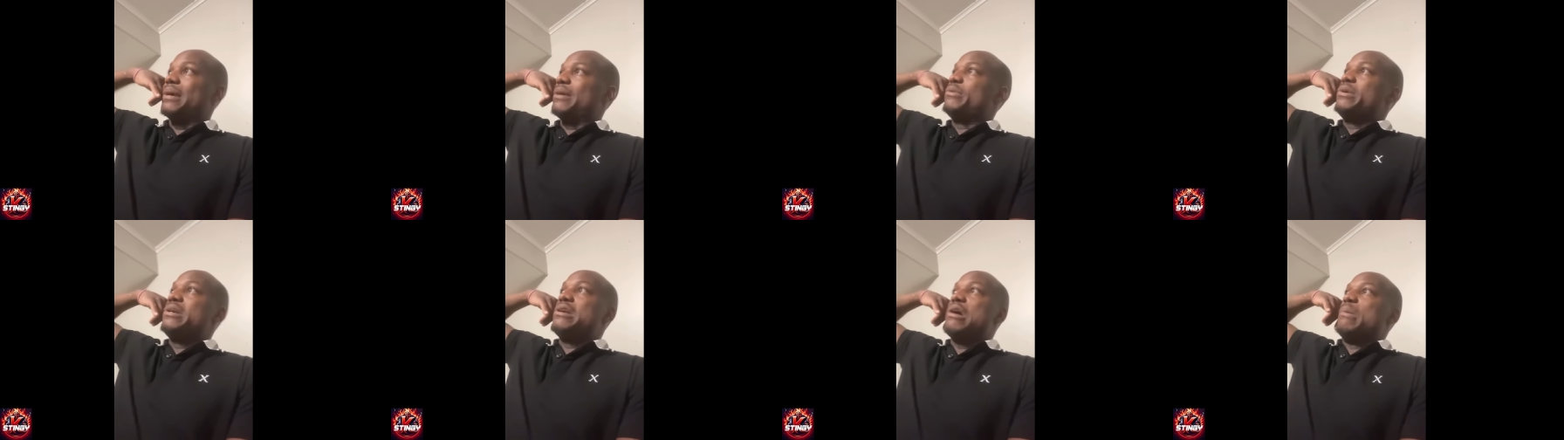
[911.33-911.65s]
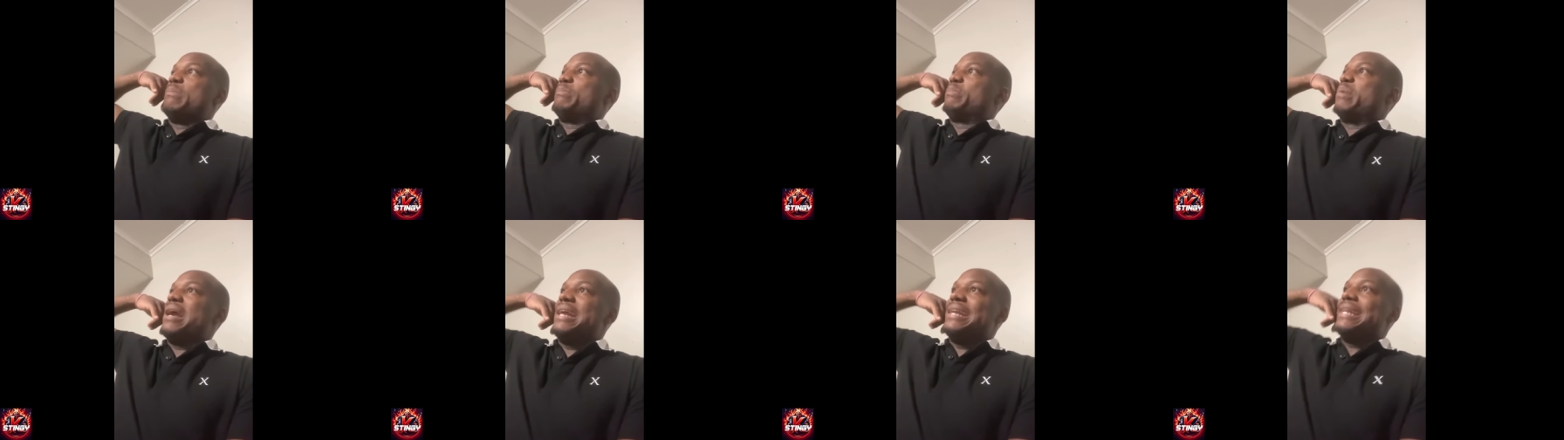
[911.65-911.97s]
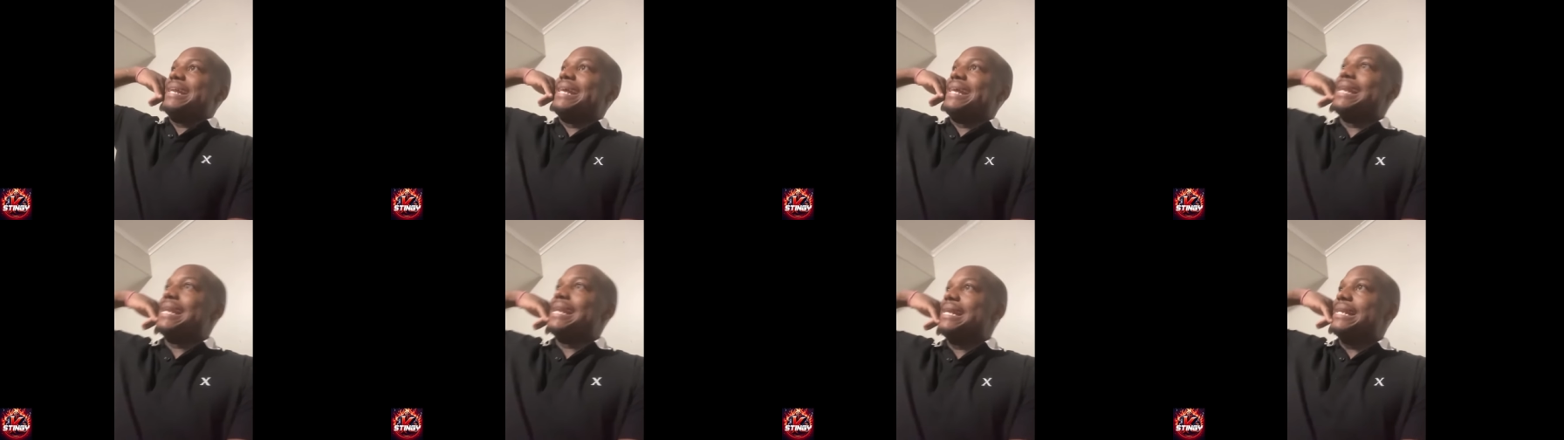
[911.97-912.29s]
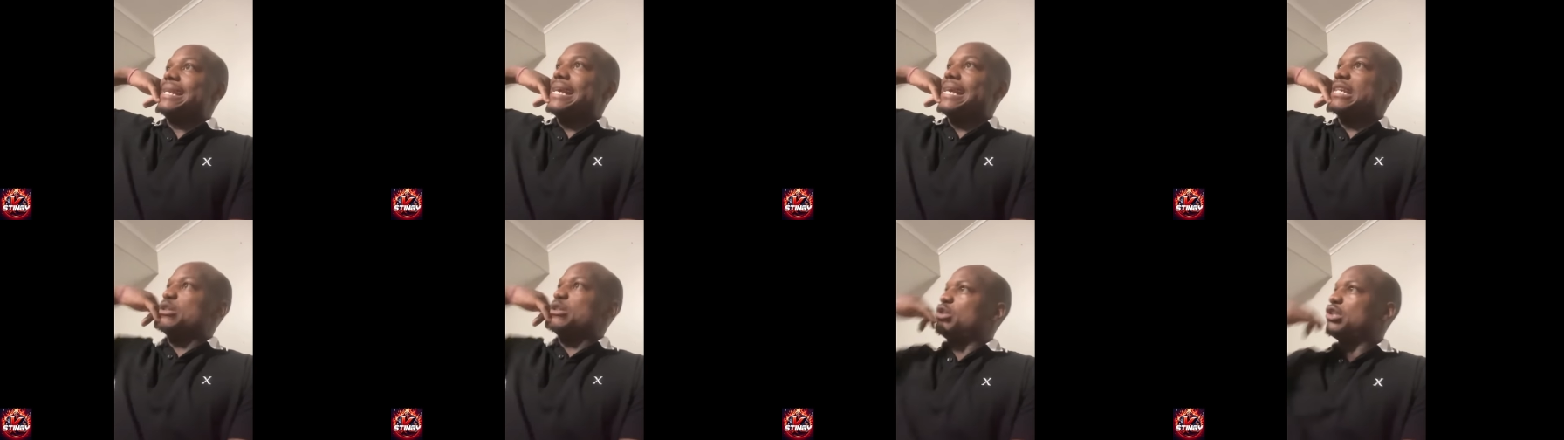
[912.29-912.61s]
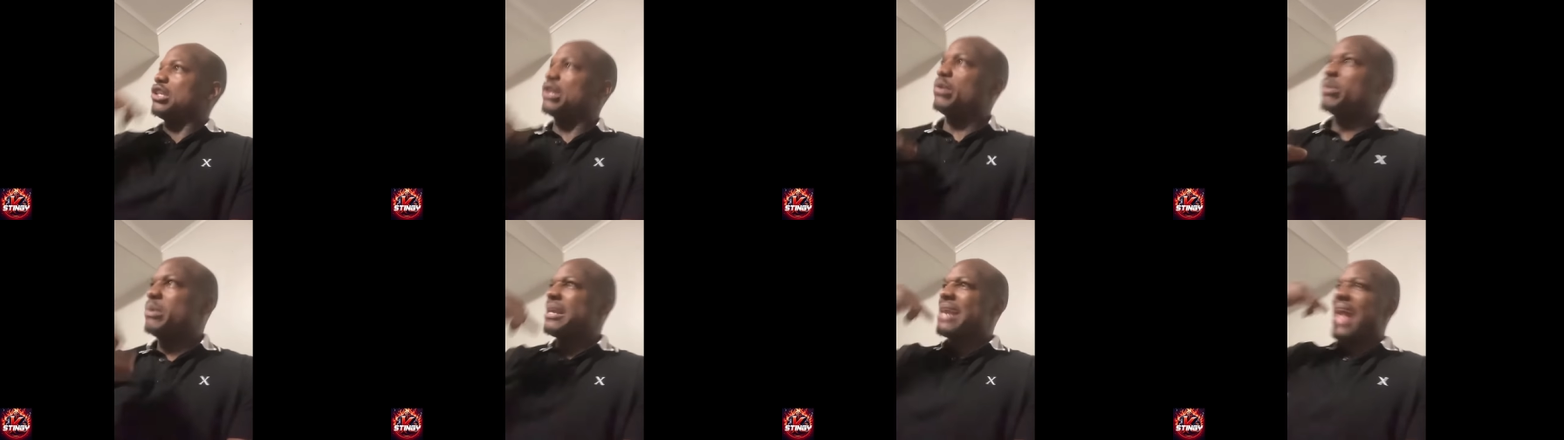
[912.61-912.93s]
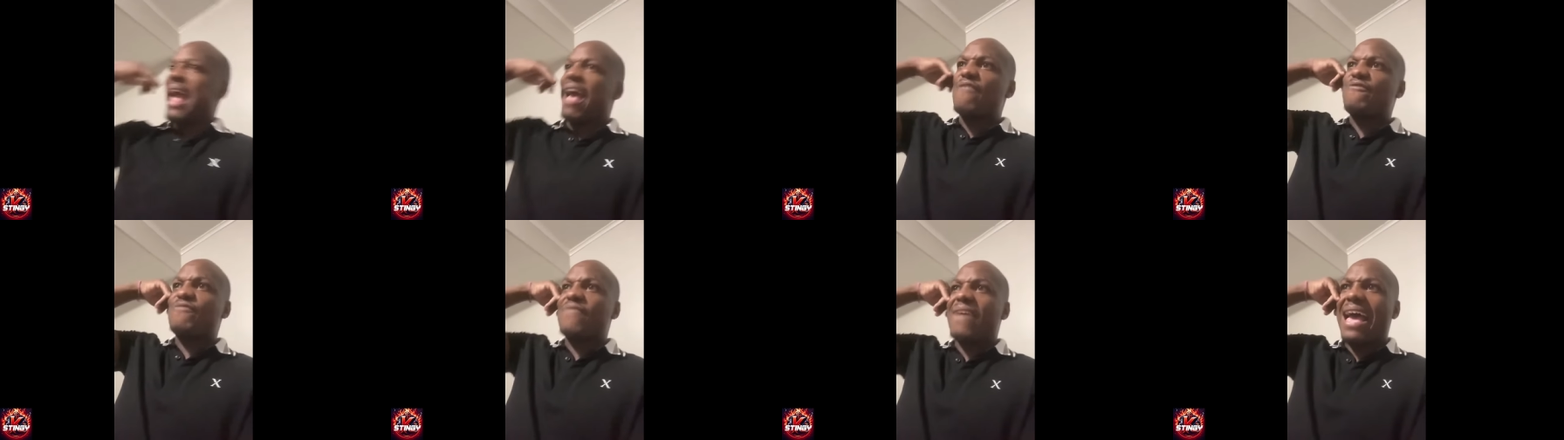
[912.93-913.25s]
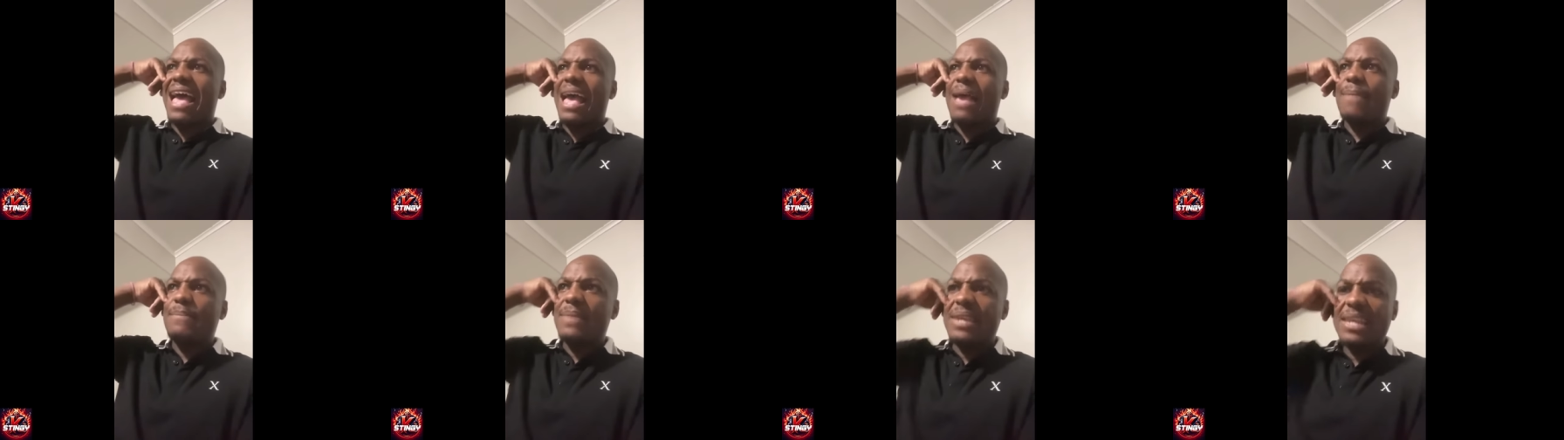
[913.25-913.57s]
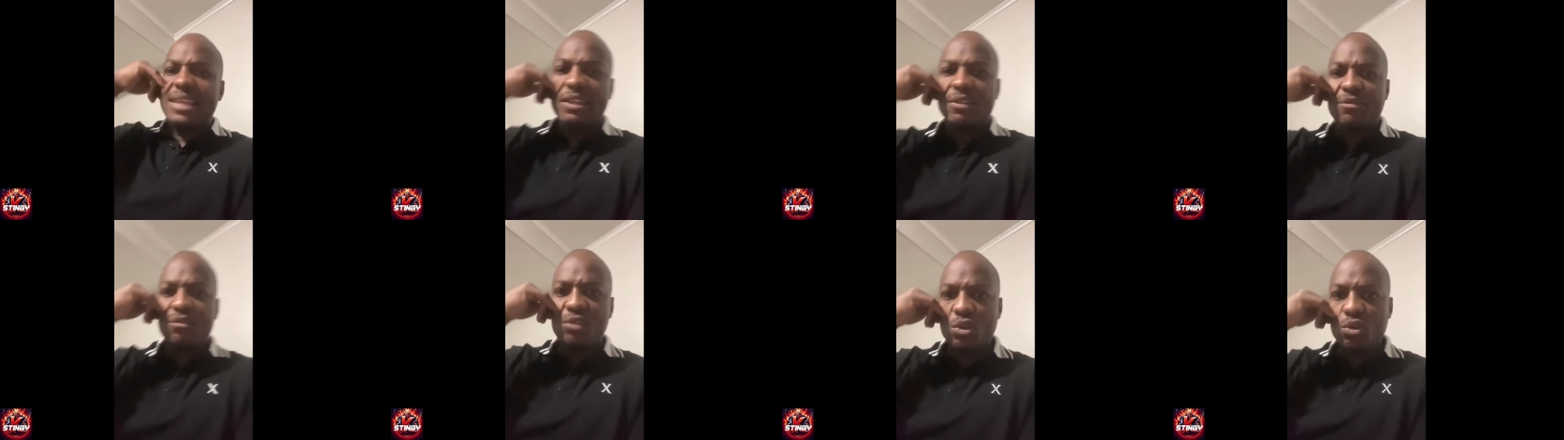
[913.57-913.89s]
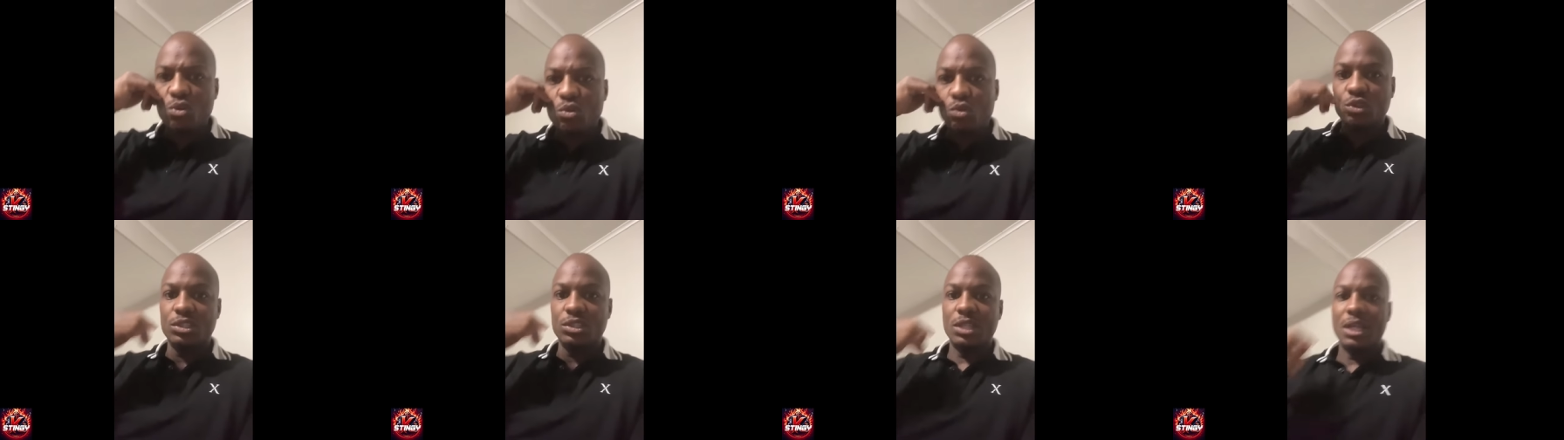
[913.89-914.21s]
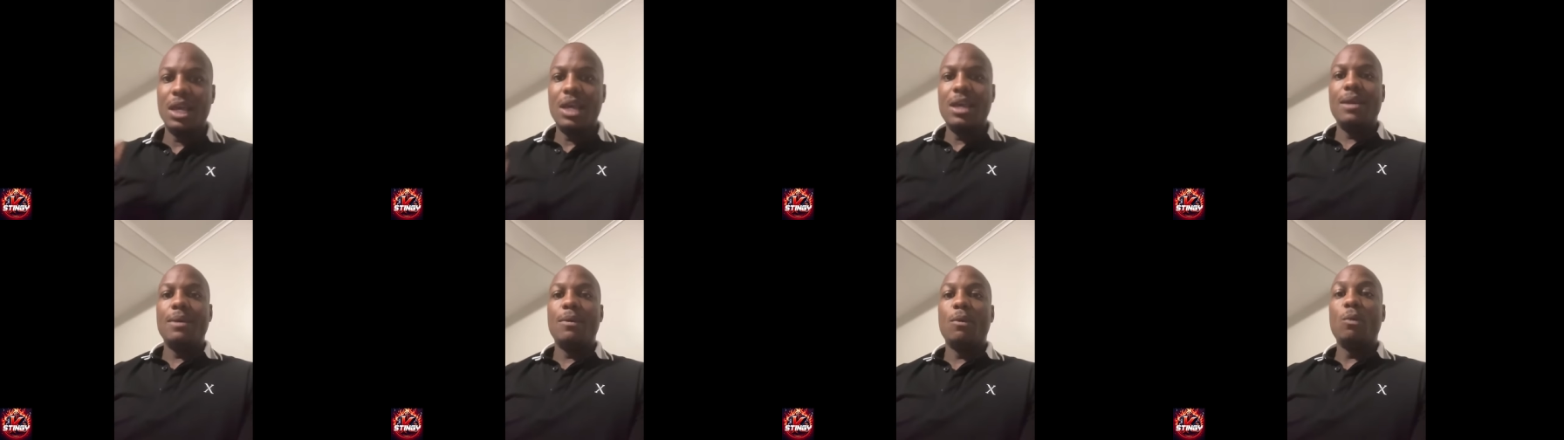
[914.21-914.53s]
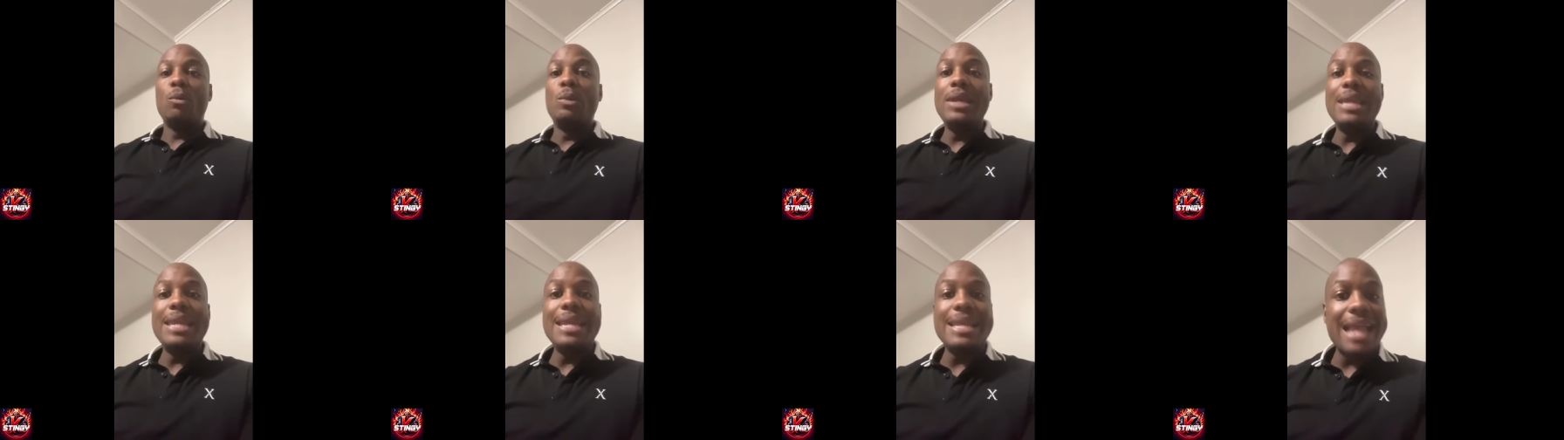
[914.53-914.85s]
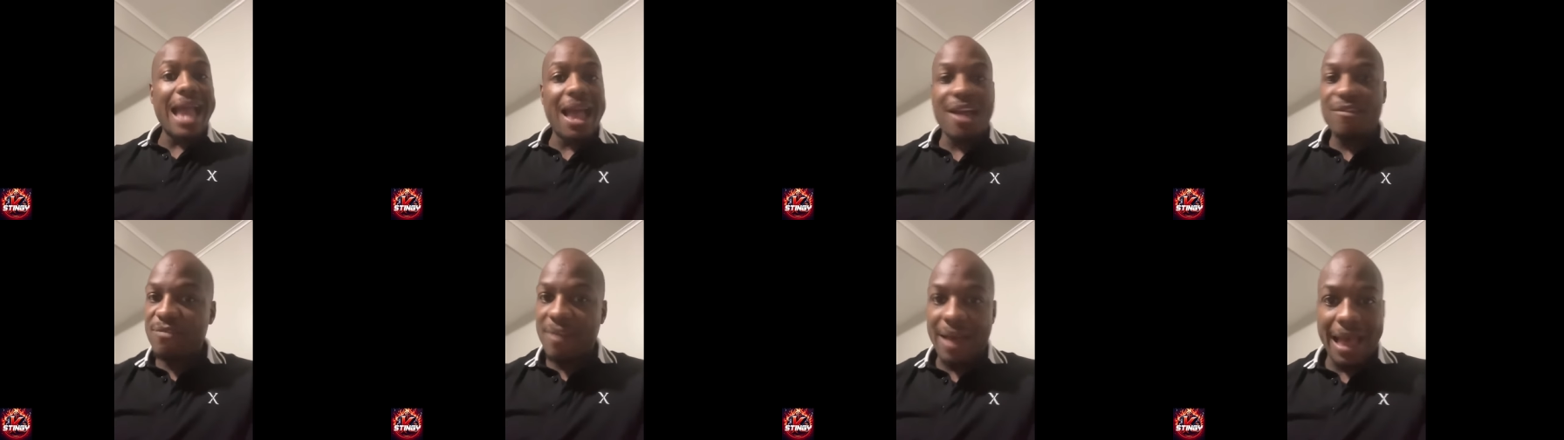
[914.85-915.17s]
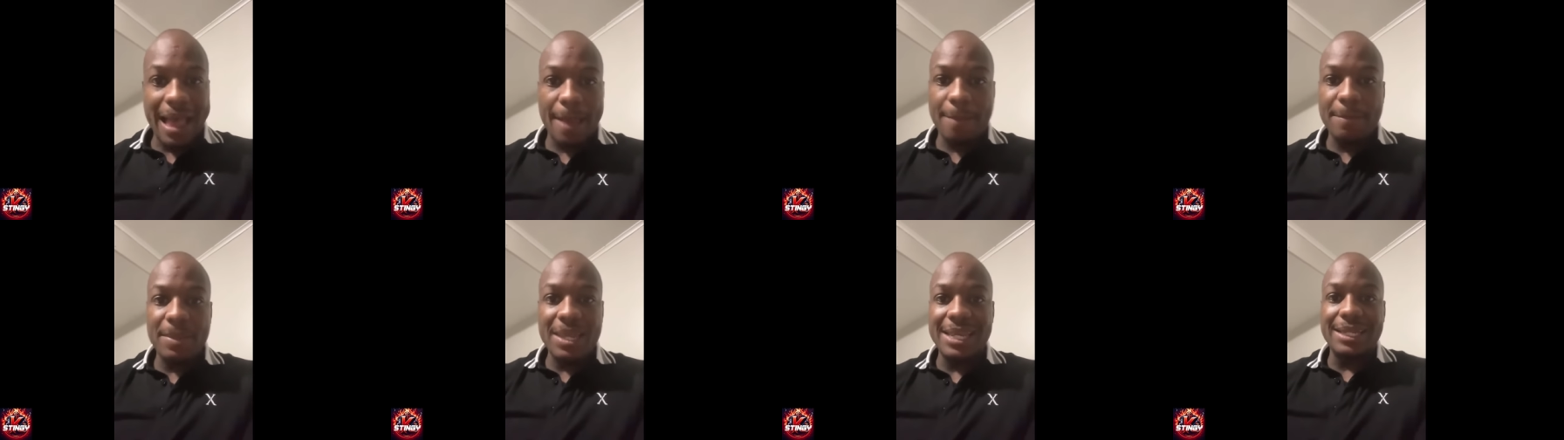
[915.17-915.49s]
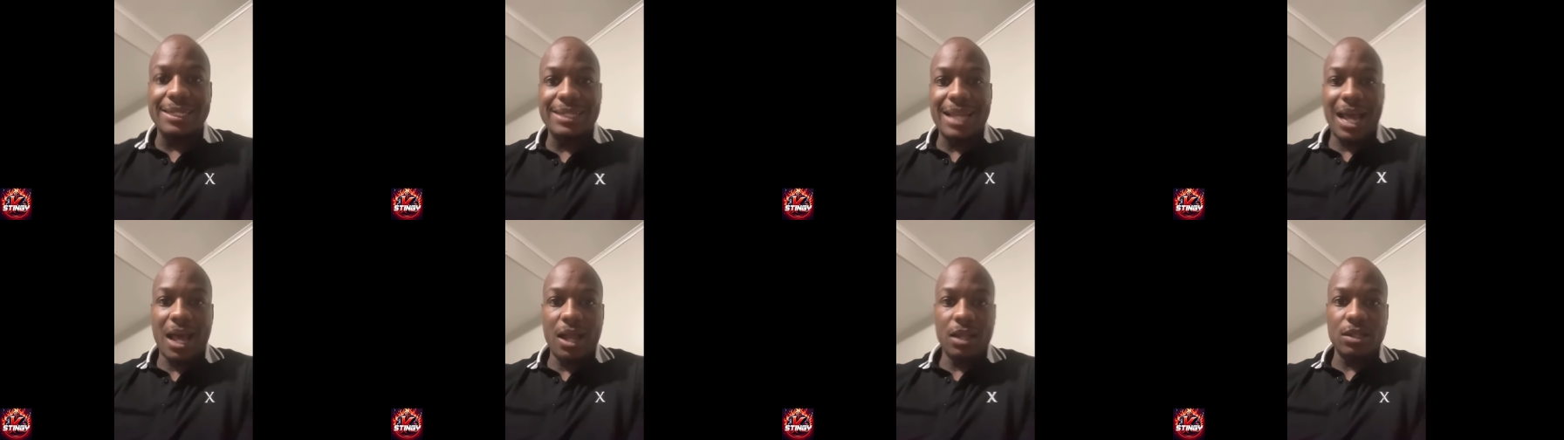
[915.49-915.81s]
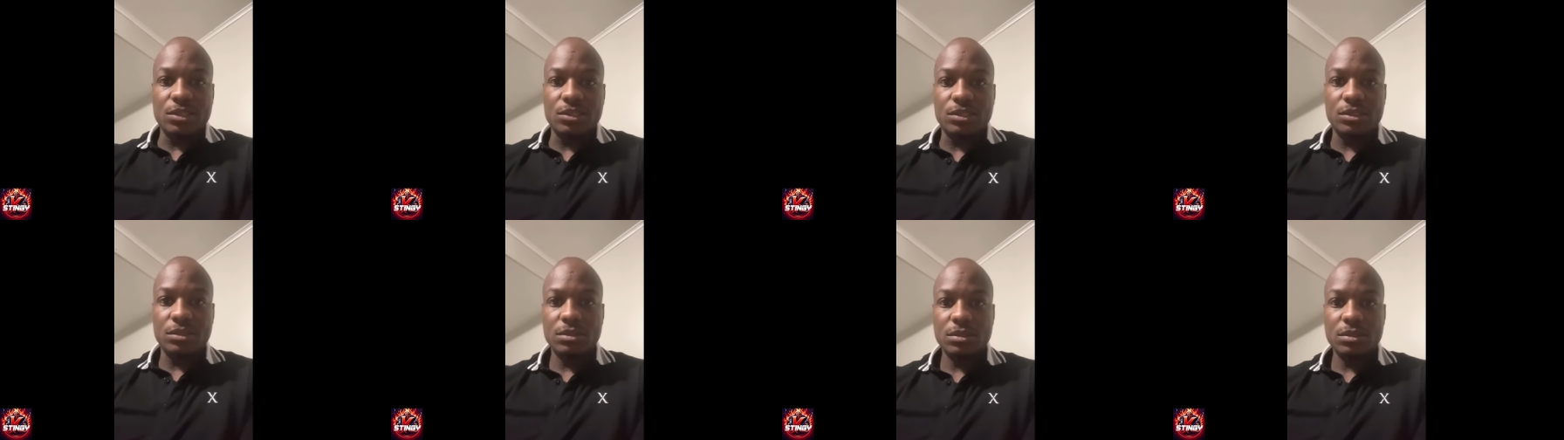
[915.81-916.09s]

We going to break the internet. You see, we got 5 million views. We ain't got $5 million.